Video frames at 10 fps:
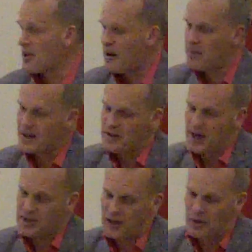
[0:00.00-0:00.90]
years I've been
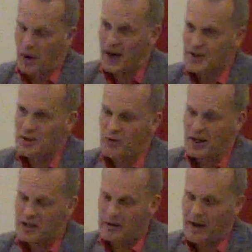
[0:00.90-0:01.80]
tasting the wines and
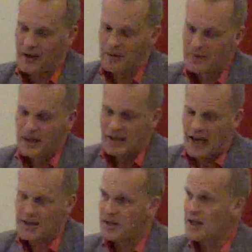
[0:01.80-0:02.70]
writing about them
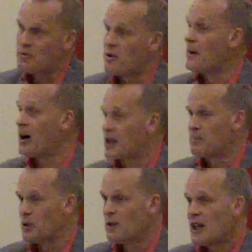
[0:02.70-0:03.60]
is
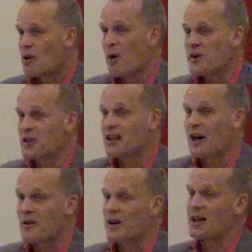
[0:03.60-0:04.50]
remarkable. Where it's
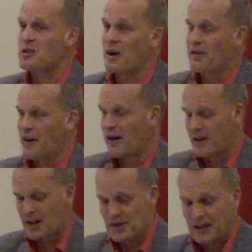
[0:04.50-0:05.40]
going to go in the next
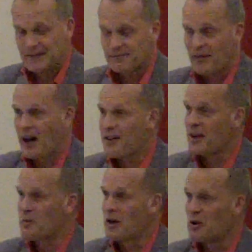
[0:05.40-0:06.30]
25 years, I
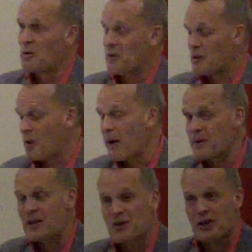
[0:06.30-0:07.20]
think will
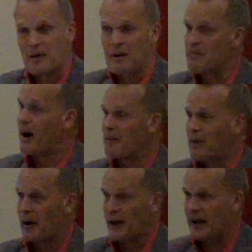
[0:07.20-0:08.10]
quite potentially be
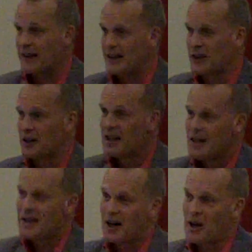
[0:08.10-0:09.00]
mind-blowing. I think that
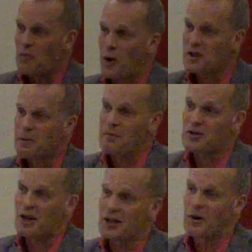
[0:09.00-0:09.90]
once
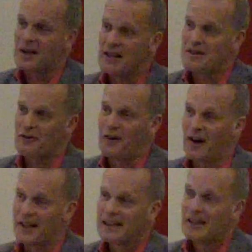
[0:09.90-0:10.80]
people start to
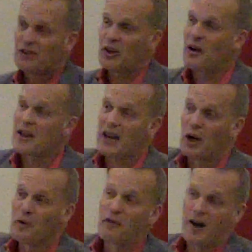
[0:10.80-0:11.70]
identify not only
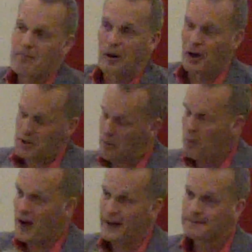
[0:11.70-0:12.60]
the old vine plots,
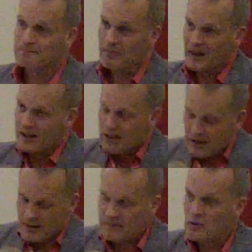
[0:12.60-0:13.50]
but where
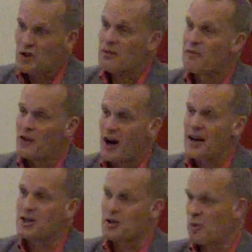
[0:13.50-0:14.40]

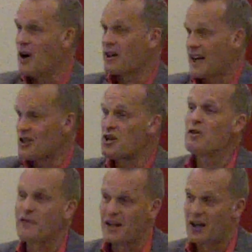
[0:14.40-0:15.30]
varieties work in new